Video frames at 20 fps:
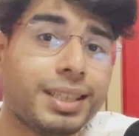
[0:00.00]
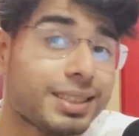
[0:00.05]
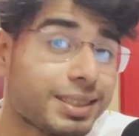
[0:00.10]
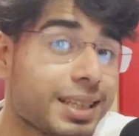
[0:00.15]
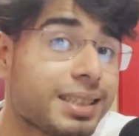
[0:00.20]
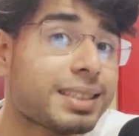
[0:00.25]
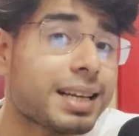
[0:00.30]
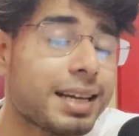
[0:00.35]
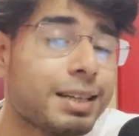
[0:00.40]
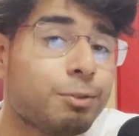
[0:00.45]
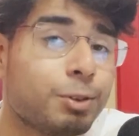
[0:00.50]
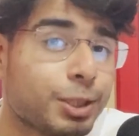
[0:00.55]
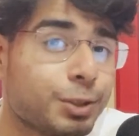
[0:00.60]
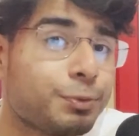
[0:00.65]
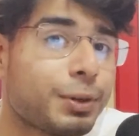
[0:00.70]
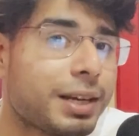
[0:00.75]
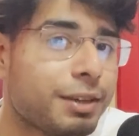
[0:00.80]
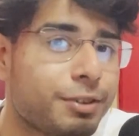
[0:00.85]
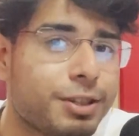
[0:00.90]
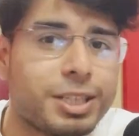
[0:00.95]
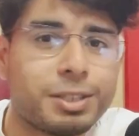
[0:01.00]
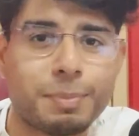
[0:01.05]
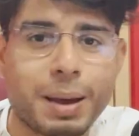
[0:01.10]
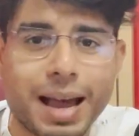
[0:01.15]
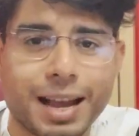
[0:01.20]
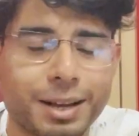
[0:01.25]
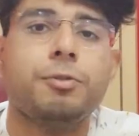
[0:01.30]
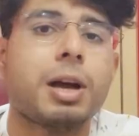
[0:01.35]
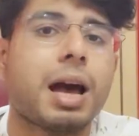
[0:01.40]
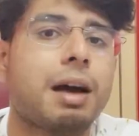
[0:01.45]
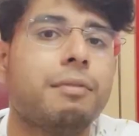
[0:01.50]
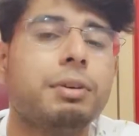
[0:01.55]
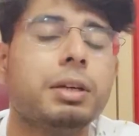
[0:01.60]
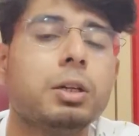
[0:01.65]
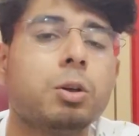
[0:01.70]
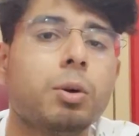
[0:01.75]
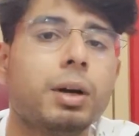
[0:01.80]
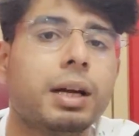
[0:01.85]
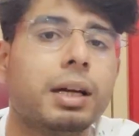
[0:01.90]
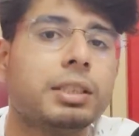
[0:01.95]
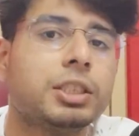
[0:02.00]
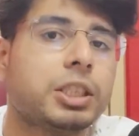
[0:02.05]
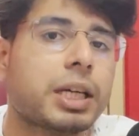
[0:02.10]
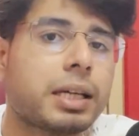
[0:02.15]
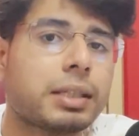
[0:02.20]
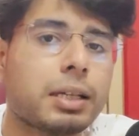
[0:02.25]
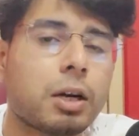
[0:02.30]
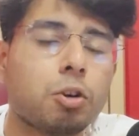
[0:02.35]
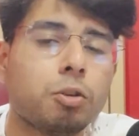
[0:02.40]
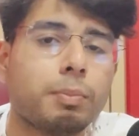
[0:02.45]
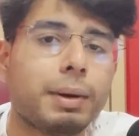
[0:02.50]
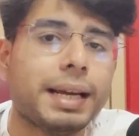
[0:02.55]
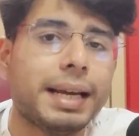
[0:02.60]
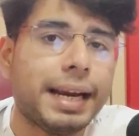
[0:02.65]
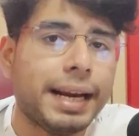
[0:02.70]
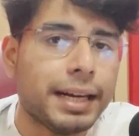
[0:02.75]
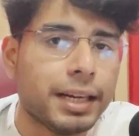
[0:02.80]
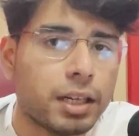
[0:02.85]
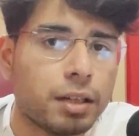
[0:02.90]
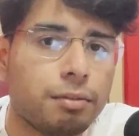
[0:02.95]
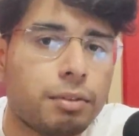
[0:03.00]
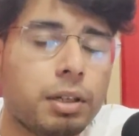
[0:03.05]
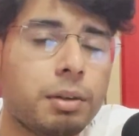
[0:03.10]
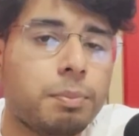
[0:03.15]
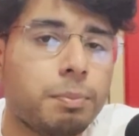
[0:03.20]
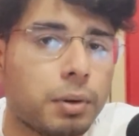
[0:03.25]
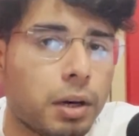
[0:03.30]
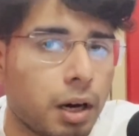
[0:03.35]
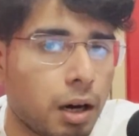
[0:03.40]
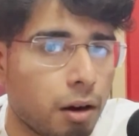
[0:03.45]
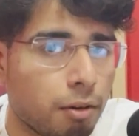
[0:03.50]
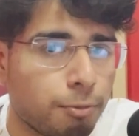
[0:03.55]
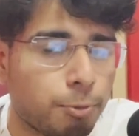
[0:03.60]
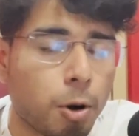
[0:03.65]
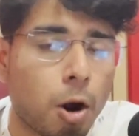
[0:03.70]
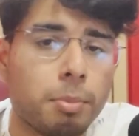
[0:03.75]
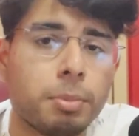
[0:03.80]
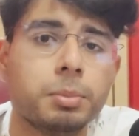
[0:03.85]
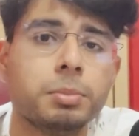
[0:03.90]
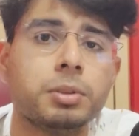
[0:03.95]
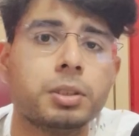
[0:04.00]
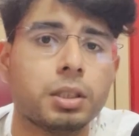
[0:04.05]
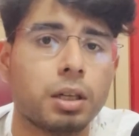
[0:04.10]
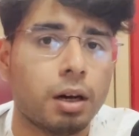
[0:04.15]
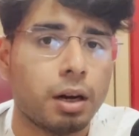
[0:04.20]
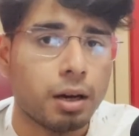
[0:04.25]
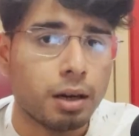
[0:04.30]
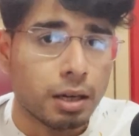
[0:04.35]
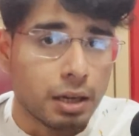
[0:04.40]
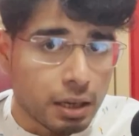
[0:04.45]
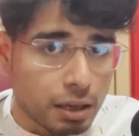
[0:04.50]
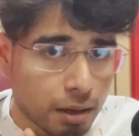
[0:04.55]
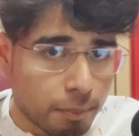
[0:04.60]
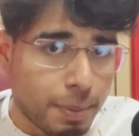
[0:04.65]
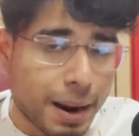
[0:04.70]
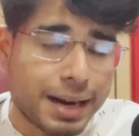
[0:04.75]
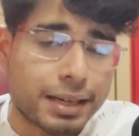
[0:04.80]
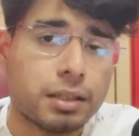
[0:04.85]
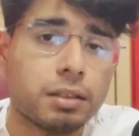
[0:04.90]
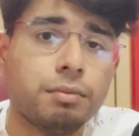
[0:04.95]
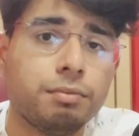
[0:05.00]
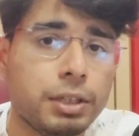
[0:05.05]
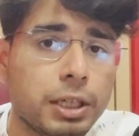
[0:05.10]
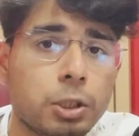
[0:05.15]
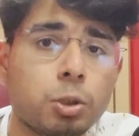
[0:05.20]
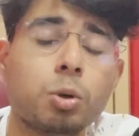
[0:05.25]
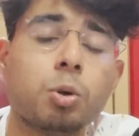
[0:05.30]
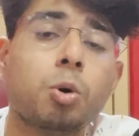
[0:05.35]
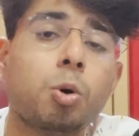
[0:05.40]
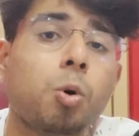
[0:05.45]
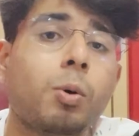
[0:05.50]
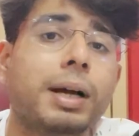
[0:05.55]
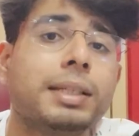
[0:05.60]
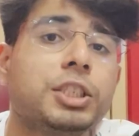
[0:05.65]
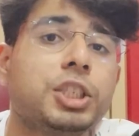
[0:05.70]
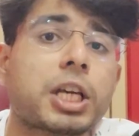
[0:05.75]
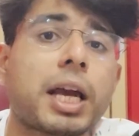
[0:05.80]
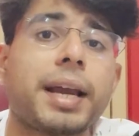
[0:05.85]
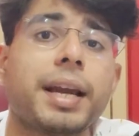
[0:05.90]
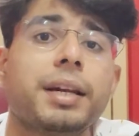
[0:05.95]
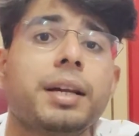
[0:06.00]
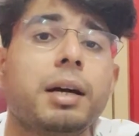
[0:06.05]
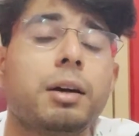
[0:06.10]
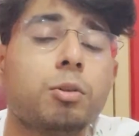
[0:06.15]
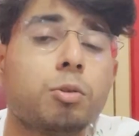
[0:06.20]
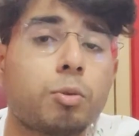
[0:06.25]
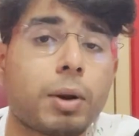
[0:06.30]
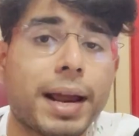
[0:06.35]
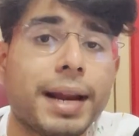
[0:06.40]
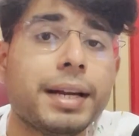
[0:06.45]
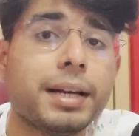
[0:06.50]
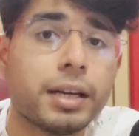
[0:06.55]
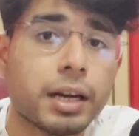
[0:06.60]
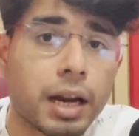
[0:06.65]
Just as I was 5 years back. If you haven't checked out my interval problems pattern video, go and check it out right